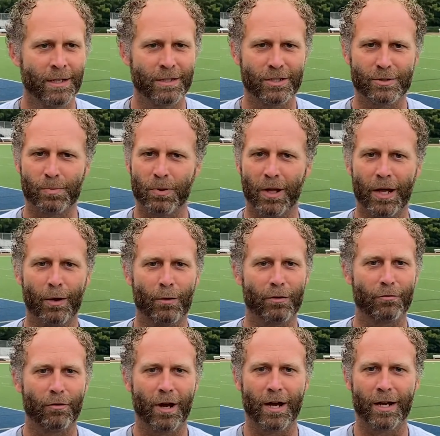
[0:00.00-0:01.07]
just play on a
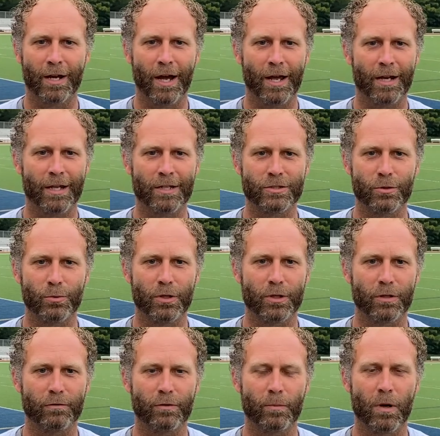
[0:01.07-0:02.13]
Friday night against a really
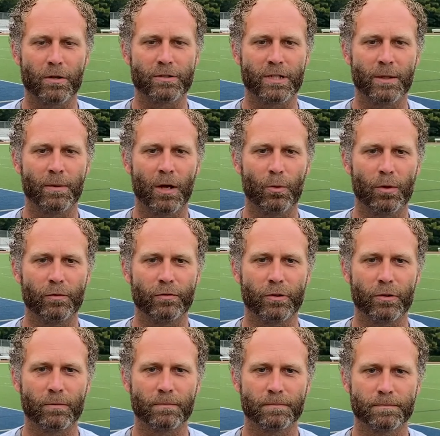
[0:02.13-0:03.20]
good football team like Whitefield.